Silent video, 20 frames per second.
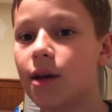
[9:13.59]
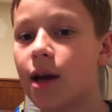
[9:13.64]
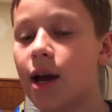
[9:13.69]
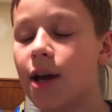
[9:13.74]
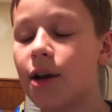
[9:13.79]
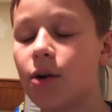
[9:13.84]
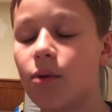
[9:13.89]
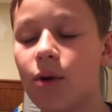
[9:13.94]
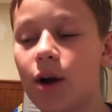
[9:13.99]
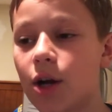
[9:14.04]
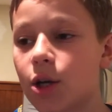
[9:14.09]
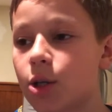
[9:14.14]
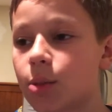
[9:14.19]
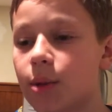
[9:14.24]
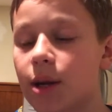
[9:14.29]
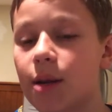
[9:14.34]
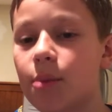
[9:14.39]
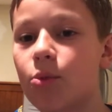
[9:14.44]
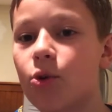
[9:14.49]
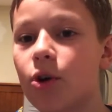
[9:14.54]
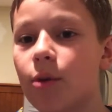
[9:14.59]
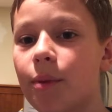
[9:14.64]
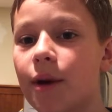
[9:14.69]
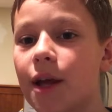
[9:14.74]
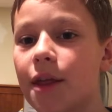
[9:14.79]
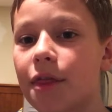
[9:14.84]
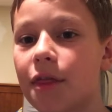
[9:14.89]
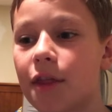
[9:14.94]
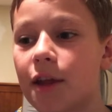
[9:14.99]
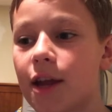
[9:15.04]
I don't watch him anymore, but
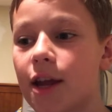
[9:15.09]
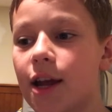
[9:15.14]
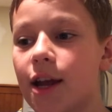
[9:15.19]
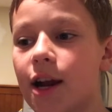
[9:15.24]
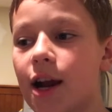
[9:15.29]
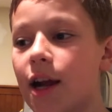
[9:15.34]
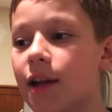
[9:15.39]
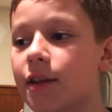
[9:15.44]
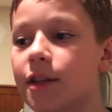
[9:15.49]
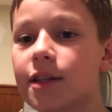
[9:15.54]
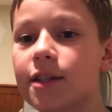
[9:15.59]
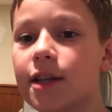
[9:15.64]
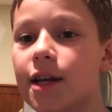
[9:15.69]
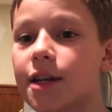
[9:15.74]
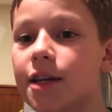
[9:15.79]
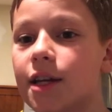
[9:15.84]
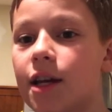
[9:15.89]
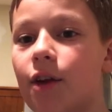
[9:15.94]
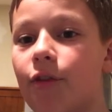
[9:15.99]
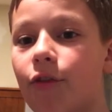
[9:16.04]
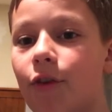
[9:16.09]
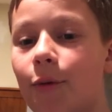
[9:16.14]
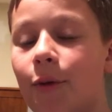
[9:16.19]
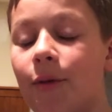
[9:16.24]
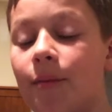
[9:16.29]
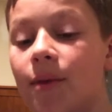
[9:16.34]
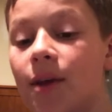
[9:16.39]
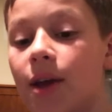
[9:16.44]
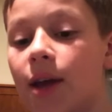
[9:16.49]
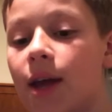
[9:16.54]
I think I got this idea from
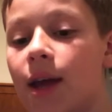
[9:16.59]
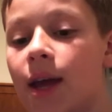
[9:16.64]
him.